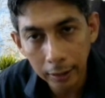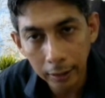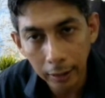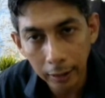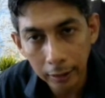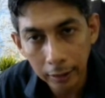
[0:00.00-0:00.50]

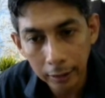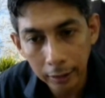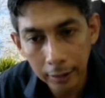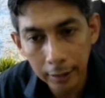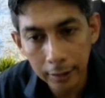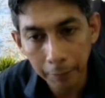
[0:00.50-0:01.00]
yeah,
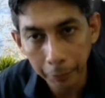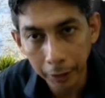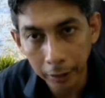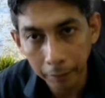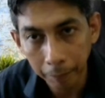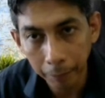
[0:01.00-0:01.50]
this is the
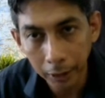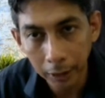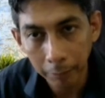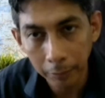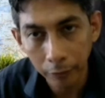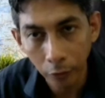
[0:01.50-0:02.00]
pin. Pin
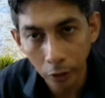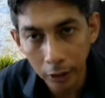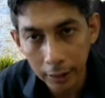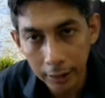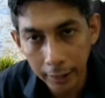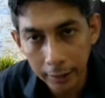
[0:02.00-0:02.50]
number
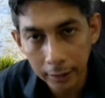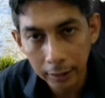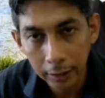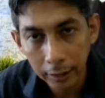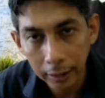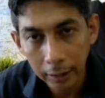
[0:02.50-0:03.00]
46
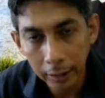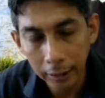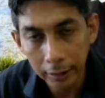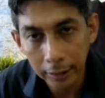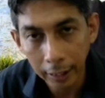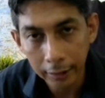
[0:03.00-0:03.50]

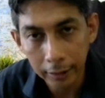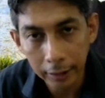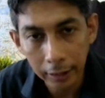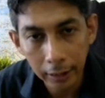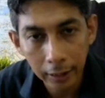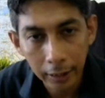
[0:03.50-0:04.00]
is
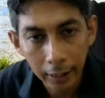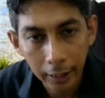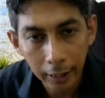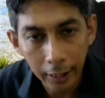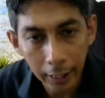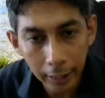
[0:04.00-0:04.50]
actually
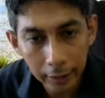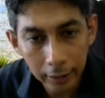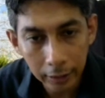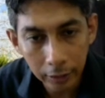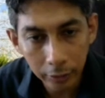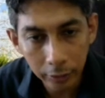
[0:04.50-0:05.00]

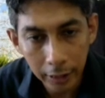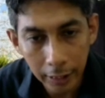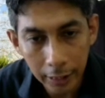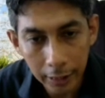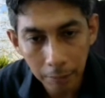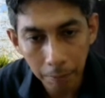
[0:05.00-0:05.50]
connected to
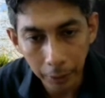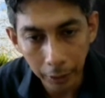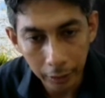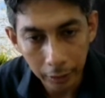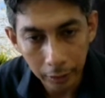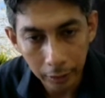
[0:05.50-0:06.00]
this pin.